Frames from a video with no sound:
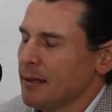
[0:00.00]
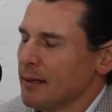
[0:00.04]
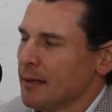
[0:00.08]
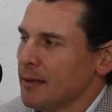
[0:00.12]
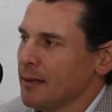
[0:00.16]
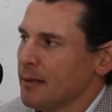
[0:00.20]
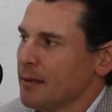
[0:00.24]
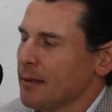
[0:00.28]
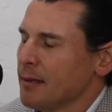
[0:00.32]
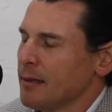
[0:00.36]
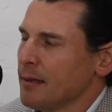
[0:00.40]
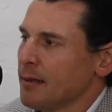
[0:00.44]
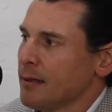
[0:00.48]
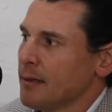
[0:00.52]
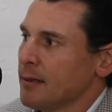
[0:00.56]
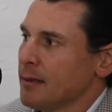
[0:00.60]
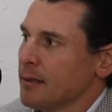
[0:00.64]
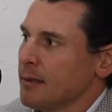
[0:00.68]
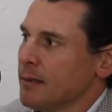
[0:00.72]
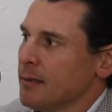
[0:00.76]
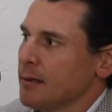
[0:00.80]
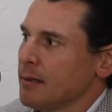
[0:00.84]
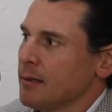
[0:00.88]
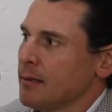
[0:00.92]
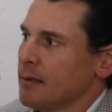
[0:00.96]

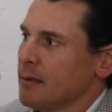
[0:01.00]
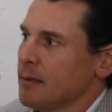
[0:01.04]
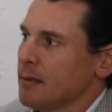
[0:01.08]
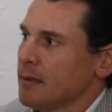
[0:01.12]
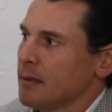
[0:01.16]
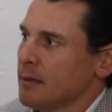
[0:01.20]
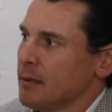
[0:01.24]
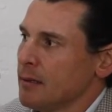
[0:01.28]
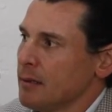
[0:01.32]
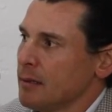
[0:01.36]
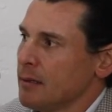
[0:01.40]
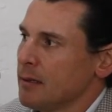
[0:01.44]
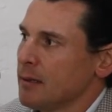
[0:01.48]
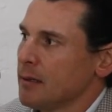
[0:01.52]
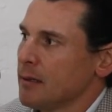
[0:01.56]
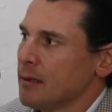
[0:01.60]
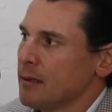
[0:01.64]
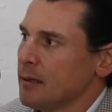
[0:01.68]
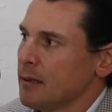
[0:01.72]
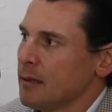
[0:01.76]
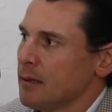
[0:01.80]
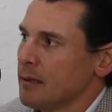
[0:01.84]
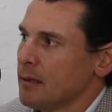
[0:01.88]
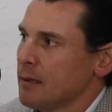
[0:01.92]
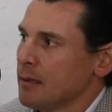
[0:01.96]

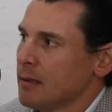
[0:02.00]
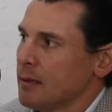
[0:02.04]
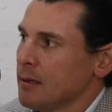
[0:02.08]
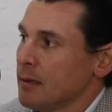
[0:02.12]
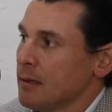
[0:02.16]
(silent)